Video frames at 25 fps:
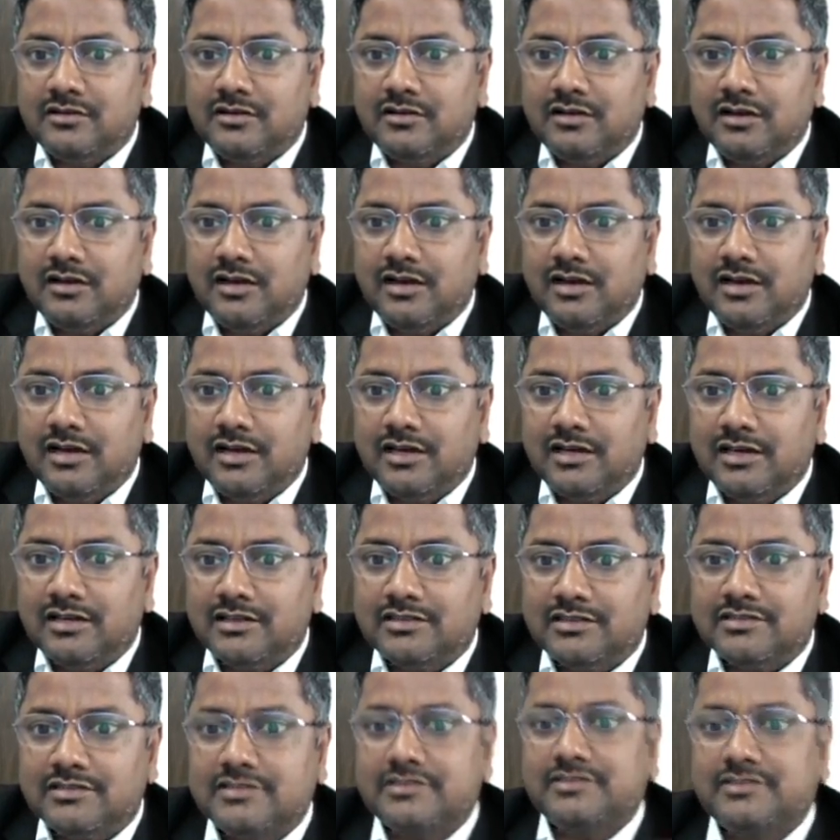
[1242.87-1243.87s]

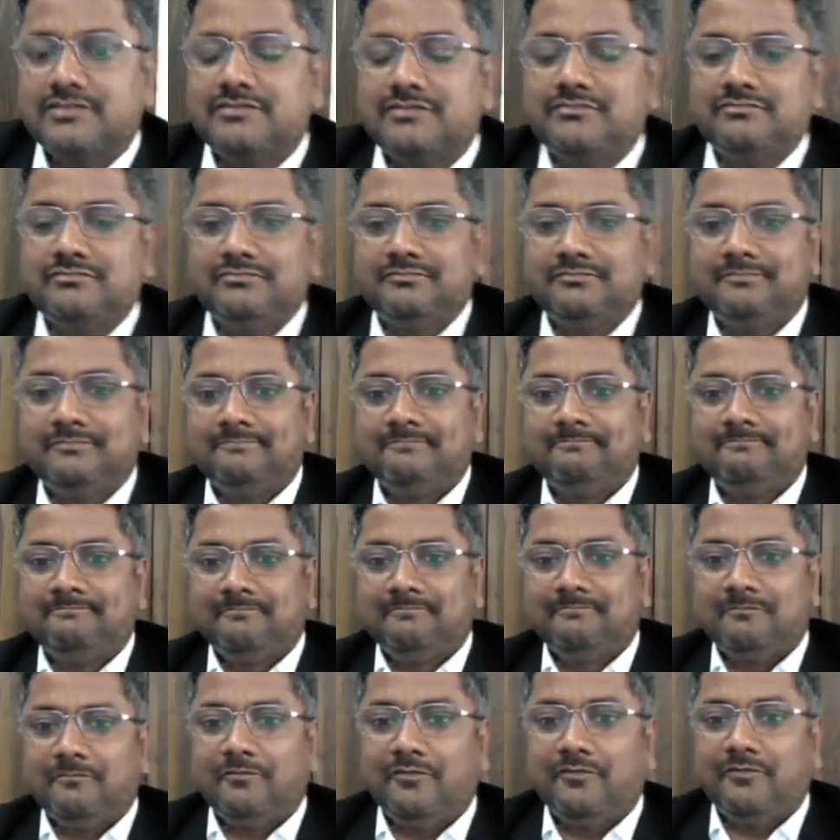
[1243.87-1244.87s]
Yes.
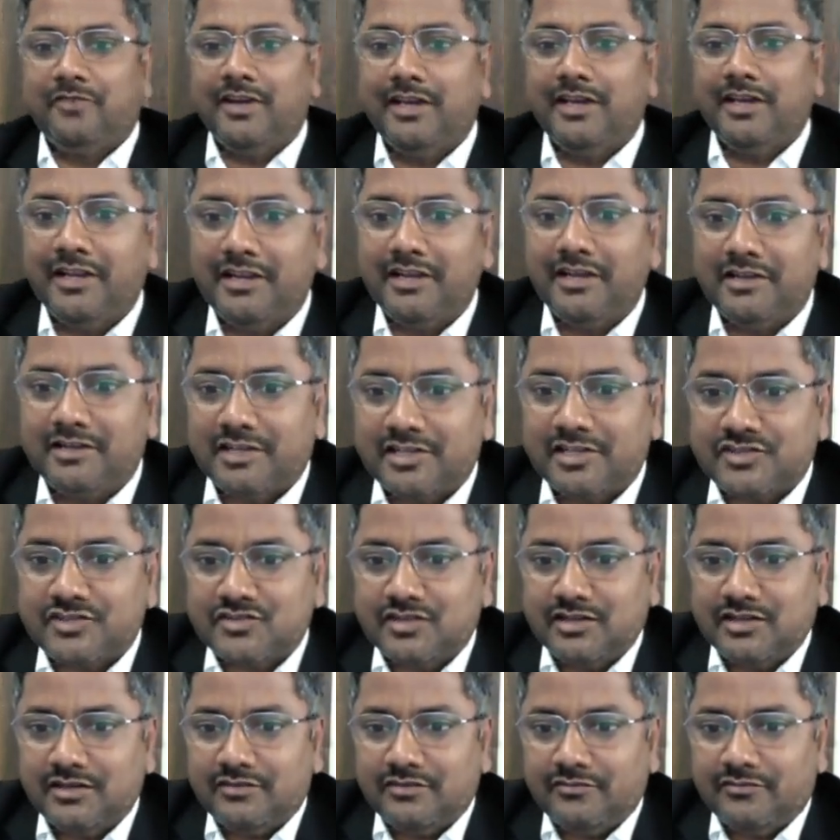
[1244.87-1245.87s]
Very
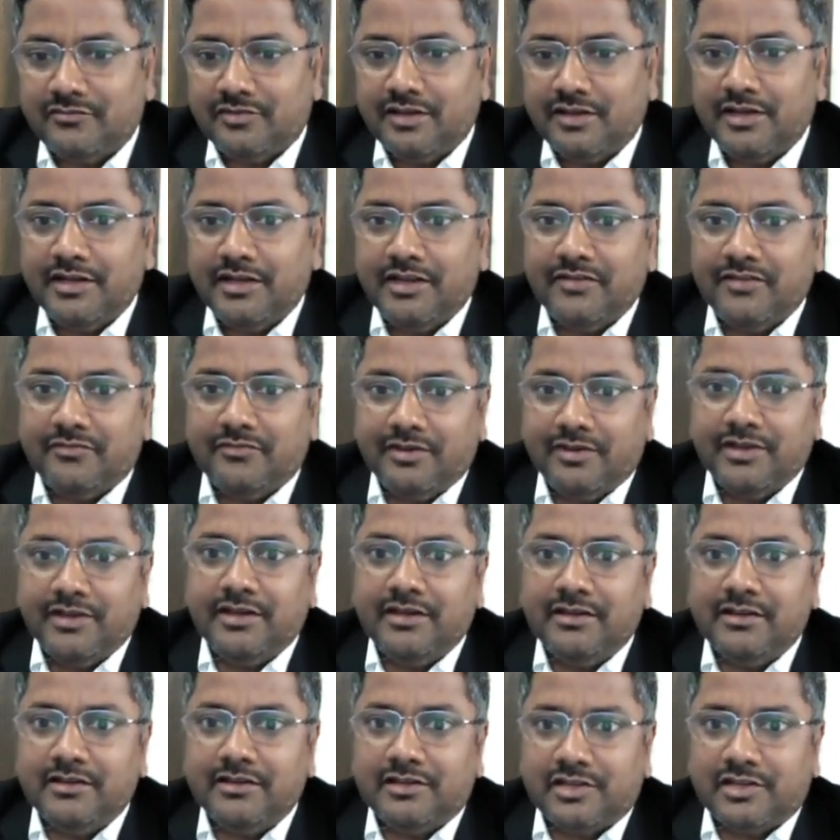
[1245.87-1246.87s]
interesting.
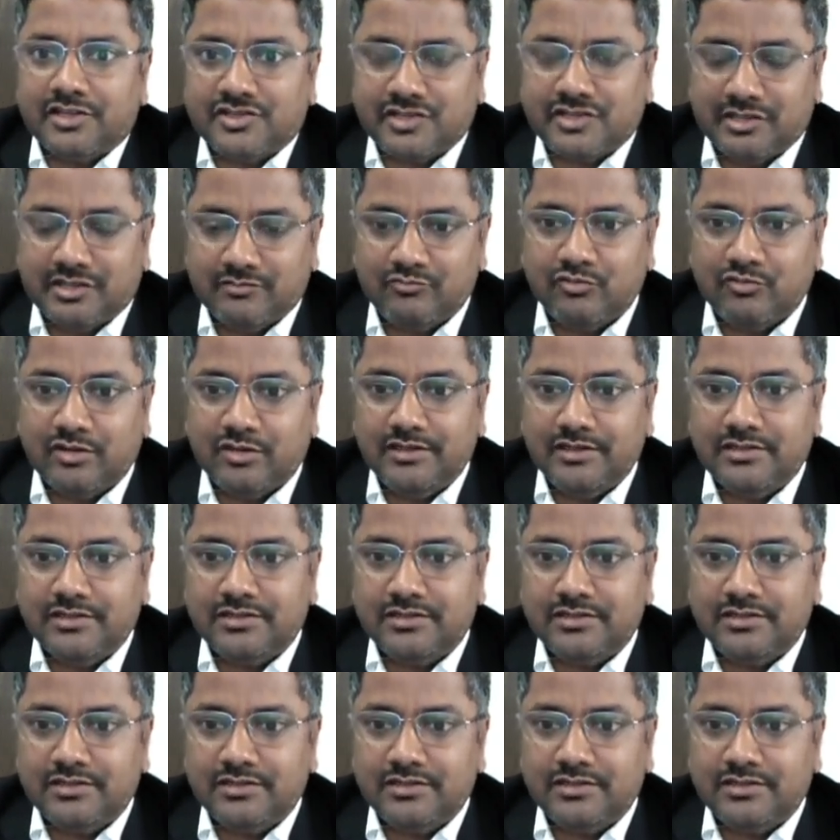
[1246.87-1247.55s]
Very interesting point.